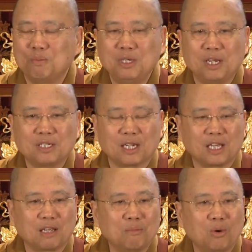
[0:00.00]
beings are
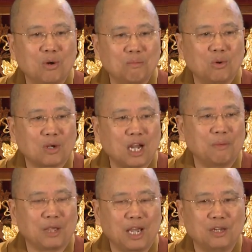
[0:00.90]
getting more and more
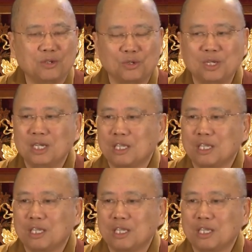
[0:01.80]
karmic energy